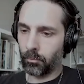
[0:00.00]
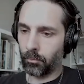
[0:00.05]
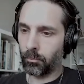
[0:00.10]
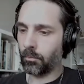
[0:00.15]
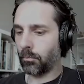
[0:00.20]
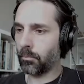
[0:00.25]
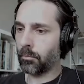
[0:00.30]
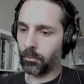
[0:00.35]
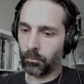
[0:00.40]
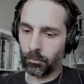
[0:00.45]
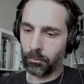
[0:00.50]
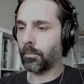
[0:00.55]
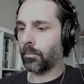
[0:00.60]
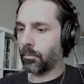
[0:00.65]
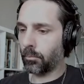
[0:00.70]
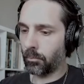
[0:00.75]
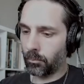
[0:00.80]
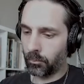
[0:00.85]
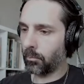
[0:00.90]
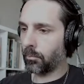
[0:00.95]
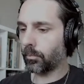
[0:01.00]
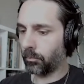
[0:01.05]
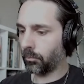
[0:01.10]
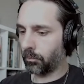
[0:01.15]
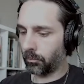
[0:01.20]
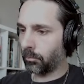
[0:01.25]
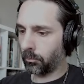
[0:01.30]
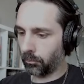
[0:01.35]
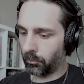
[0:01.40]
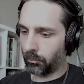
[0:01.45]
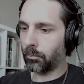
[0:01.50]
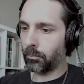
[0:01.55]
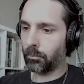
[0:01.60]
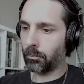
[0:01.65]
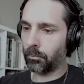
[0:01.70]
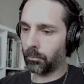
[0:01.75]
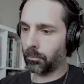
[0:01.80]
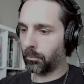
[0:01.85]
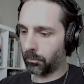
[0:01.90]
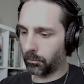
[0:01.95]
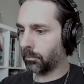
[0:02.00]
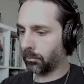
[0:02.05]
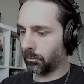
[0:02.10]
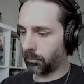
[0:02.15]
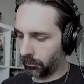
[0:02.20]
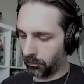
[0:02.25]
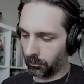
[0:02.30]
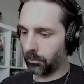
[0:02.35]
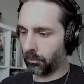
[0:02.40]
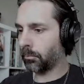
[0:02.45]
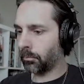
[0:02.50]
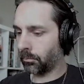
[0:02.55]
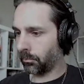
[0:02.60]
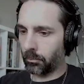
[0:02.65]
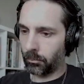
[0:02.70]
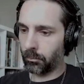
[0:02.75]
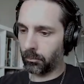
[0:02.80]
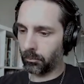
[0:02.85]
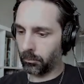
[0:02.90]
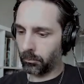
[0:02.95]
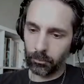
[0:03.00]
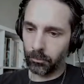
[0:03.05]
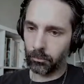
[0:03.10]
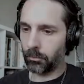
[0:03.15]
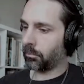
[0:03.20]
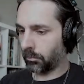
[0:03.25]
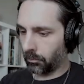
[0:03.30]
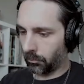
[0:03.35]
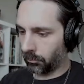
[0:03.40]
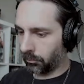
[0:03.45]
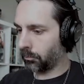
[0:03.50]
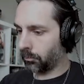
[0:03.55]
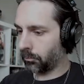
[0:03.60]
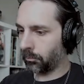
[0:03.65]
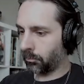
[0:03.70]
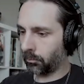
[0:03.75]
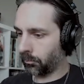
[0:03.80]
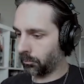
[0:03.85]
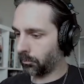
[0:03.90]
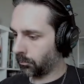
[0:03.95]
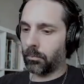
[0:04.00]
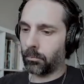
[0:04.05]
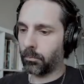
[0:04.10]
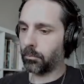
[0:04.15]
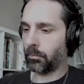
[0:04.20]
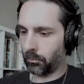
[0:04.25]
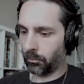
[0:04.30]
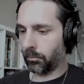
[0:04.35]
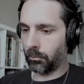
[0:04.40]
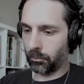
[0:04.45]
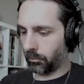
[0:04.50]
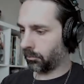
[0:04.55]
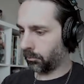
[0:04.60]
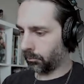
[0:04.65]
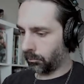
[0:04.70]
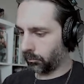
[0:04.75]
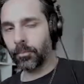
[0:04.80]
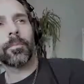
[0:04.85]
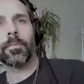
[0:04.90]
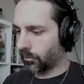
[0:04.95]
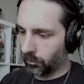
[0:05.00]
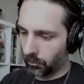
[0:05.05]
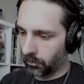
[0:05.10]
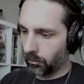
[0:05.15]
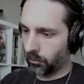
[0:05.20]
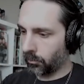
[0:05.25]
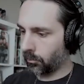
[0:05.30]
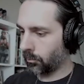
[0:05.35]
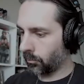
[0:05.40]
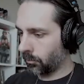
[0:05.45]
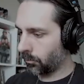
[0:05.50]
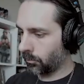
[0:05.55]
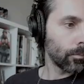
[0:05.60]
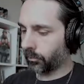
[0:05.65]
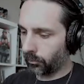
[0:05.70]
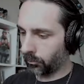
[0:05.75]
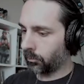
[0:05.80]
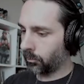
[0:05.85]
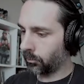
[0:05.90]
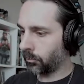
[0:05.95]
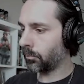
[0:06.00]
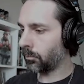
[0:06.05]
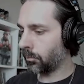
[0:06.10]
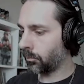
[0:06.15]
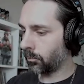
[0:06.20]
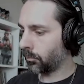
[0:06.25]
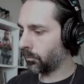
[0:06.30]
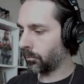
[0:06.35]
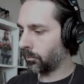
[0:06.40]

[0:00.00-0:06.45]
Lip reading: here I'm going through and masking out the figure so that I can really sort